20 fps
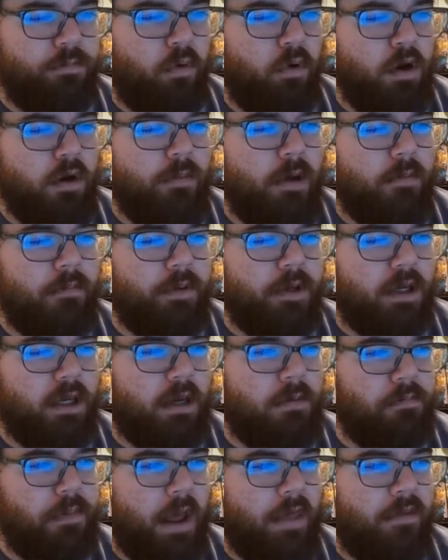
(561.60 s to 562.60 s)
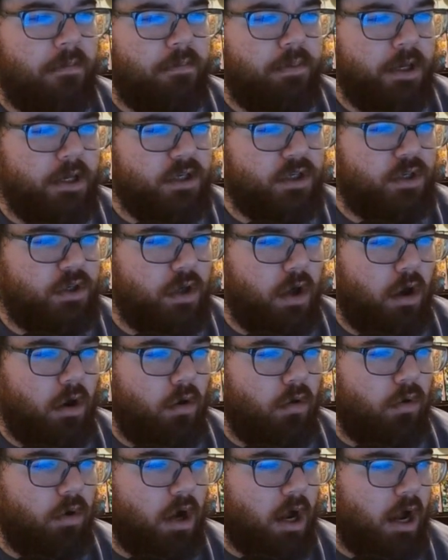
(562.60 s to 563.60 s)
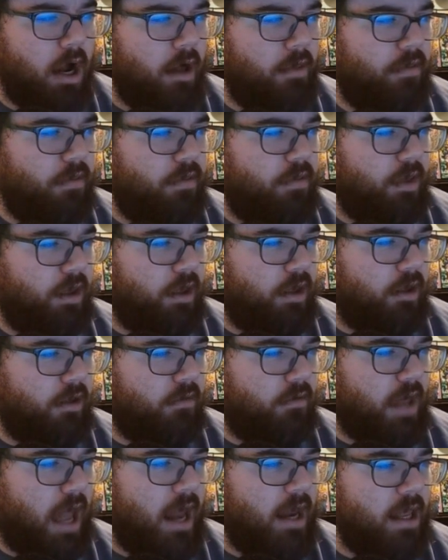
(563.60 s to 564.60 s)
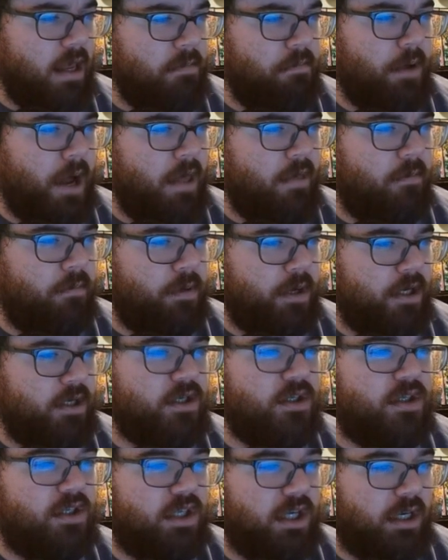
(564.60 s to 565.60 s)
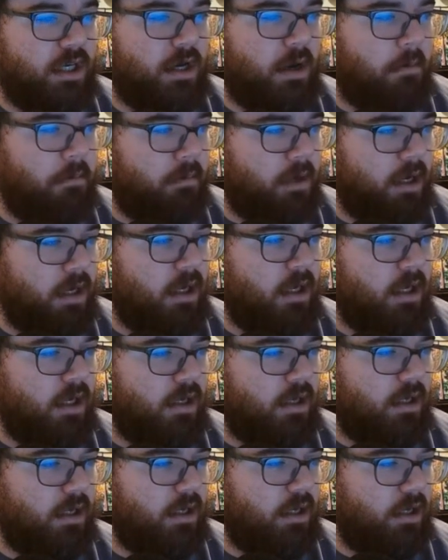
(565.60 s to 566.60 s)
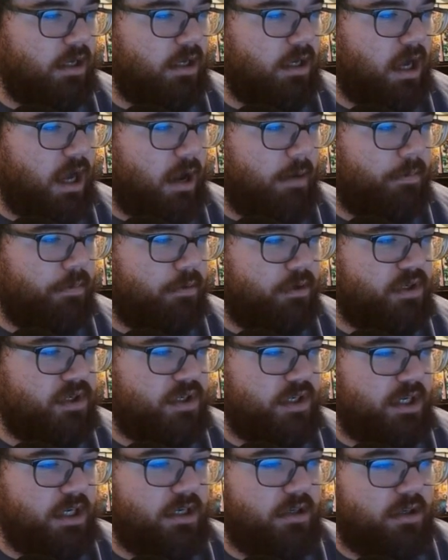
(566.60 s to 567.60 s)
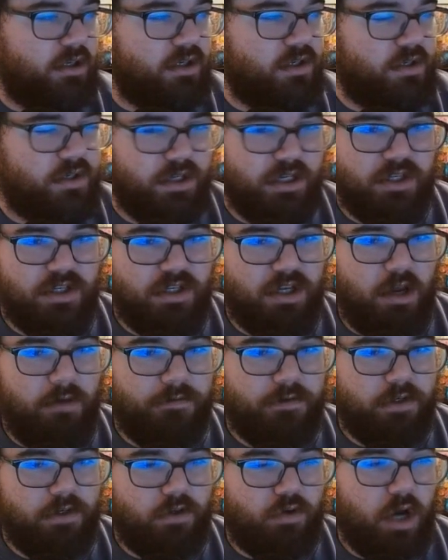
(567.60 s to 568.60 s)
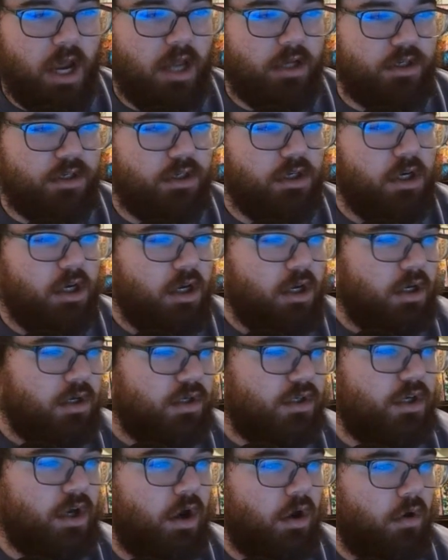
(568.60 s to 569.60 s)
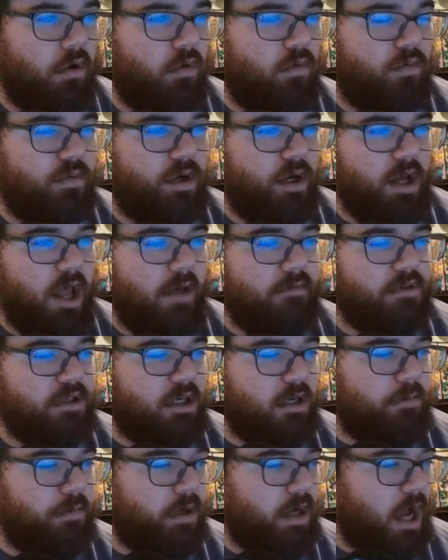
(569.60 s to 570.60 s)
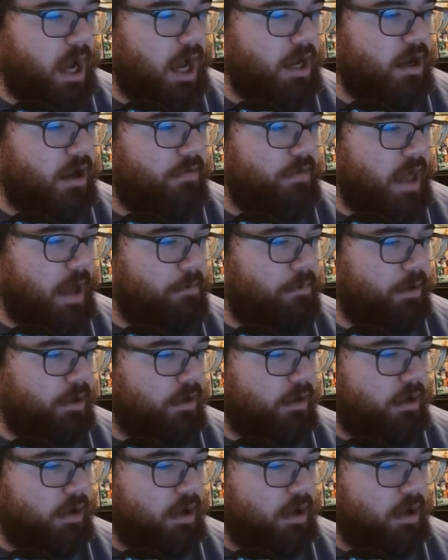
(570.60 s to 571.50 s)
point about being hit by the pitch, though. That hit by the pitch did immediately precede this tough stretch. So we're going to have to keep an eye on that. But